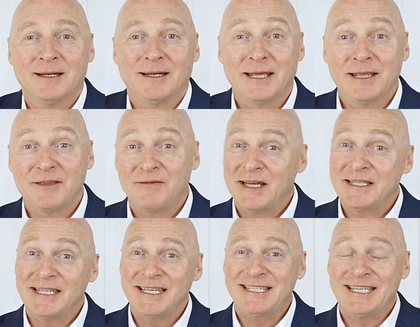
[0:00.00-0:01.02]
Length of
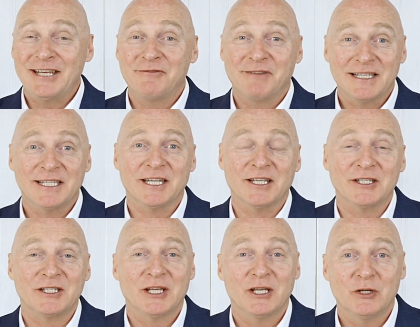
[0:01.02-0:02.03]
ACT
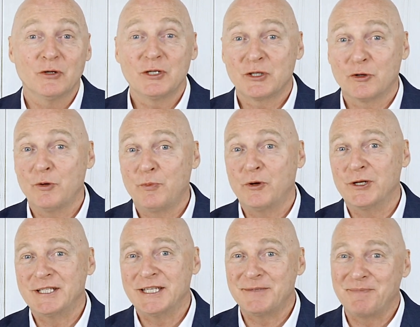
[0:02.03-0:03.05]
residence. Your score
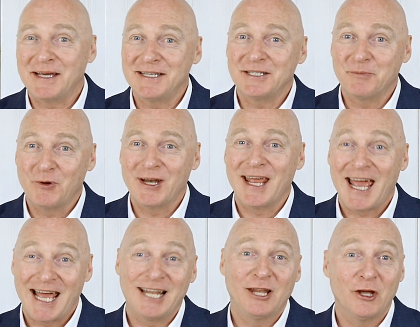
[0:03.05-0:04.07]
points is based upon
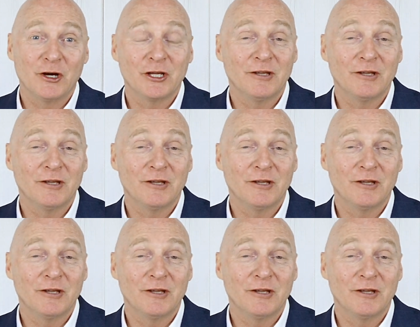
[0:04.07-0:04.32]
how long